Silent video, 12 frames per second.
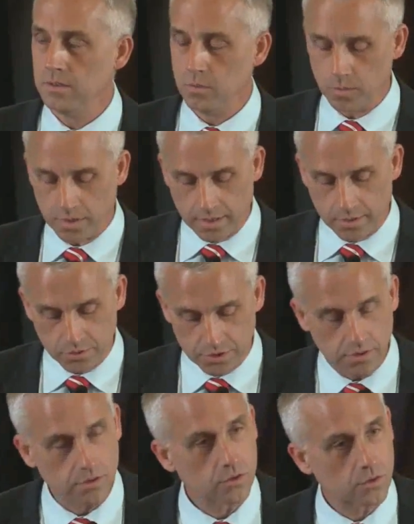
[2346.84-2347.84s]
without
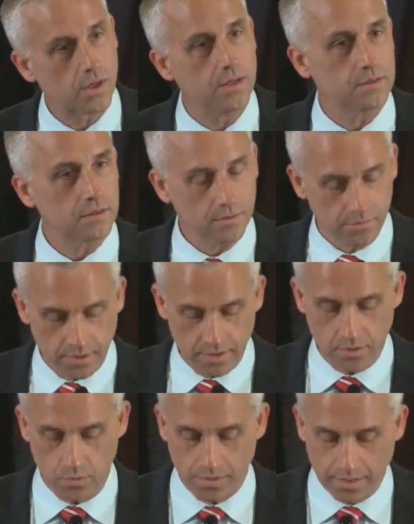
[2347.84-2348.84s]
Jesus Christ living in
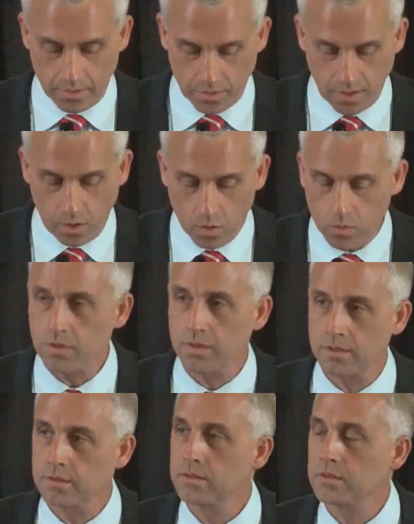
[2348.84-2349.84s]
you, without
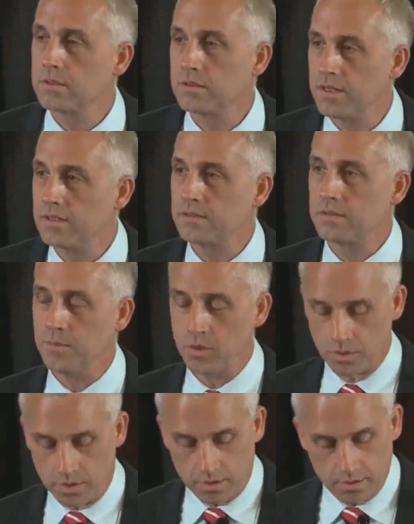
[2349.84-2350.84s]
holding the
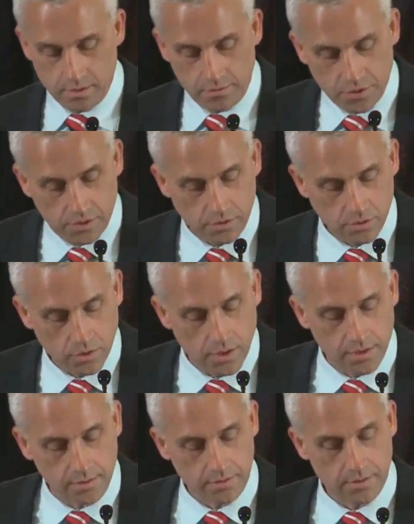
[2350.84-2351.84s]
testimony of Jesus
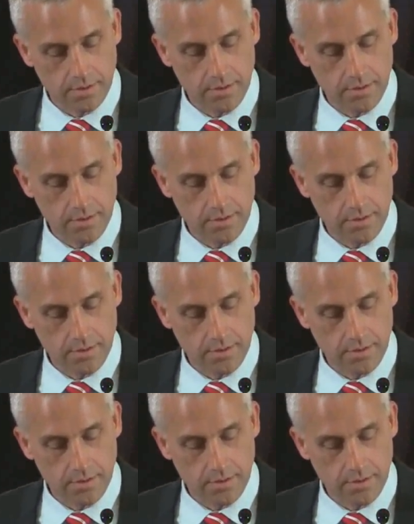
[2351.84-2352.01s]
Christ.